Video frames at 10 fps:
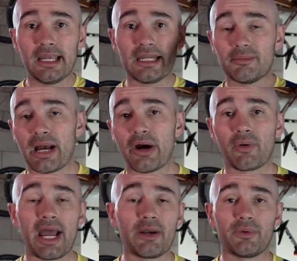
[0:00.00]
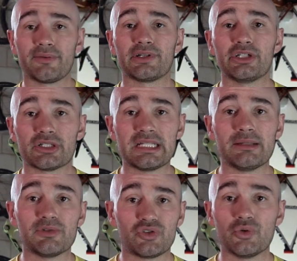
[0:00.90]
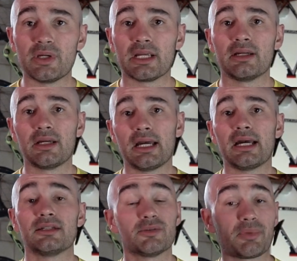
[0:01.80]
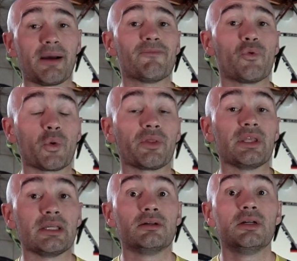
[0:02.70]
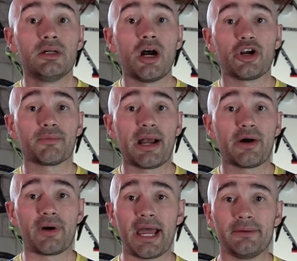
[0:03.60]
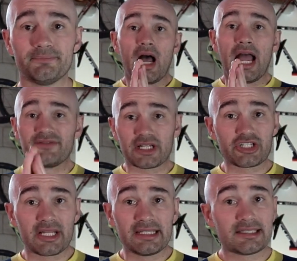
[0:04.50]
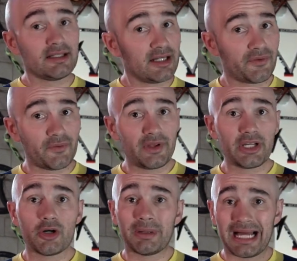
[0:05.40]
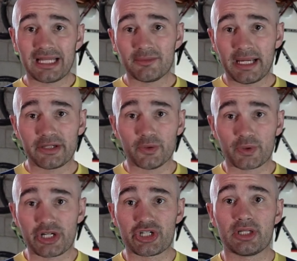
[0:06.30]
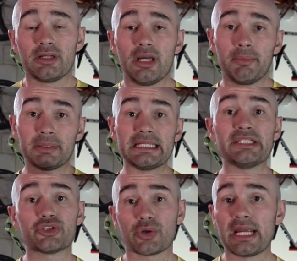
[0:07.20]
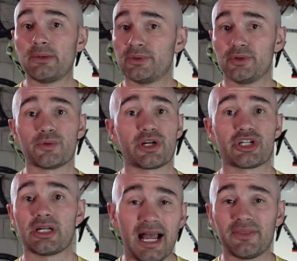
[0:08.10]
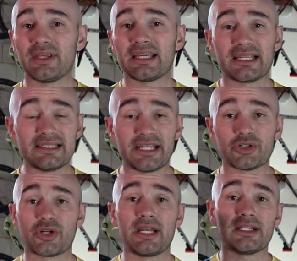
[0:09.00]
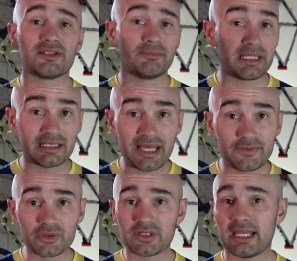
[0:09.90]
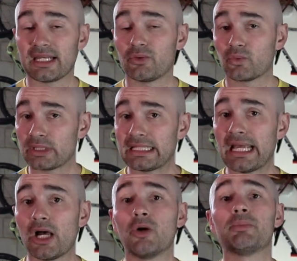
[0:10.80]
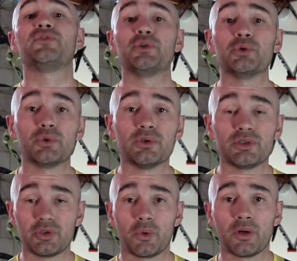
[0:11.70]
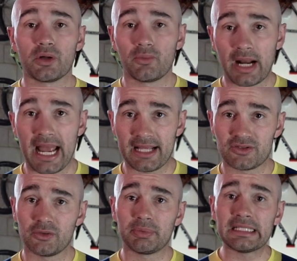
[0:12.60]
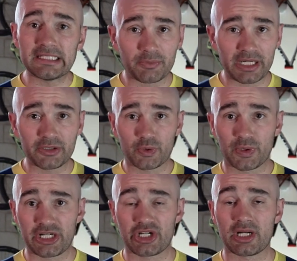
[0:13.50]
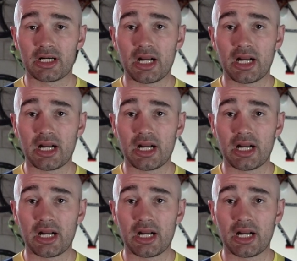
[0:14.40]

80 mile ride, whatever your team is doing uh, to prep for the 100 mile ride. I've touched on this in a different video, but on the bike nutrition, please train with nutrition. I think it can take your training to big levels and it can really help fuel your ride. So please bring nutrition